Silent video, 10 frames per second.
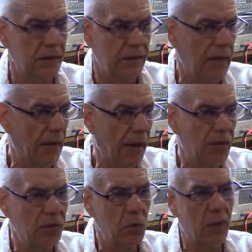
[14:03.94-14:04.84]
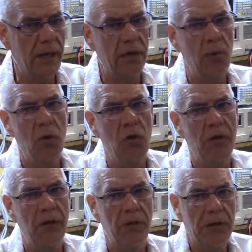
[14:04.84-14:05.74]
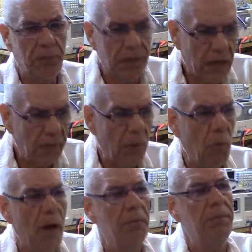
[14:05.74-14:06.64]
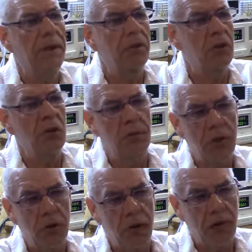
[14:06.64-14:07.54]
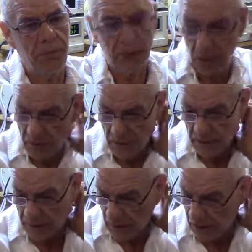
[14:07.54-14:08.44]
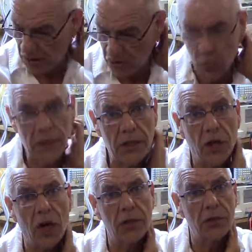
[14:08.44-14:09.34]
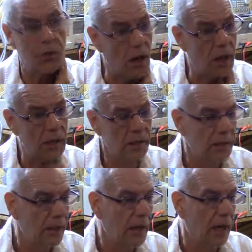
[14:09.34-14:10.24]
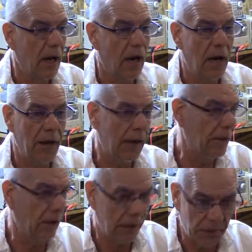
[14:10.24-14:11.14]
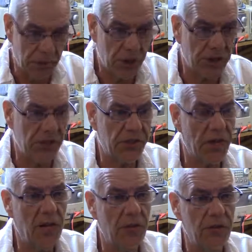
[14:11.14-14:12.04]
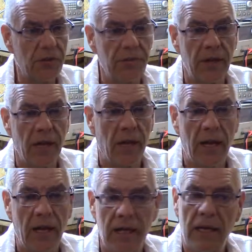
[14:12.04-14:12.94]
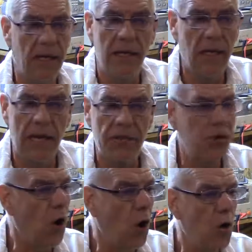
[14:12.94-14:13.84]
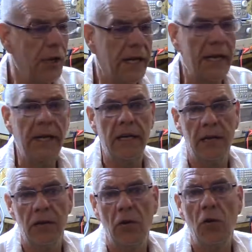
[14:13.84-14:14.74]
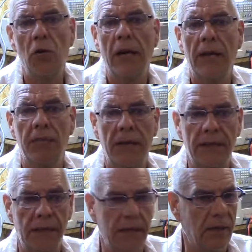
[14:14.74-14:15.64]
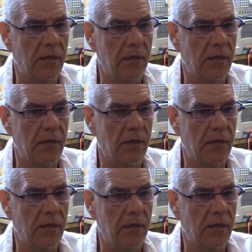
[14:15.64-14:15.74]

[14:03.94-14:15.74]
the amounts of weight they're moving when they pick up one big scoop, load up, a 120-ton truck, and the machine itself, it's no gear who can make,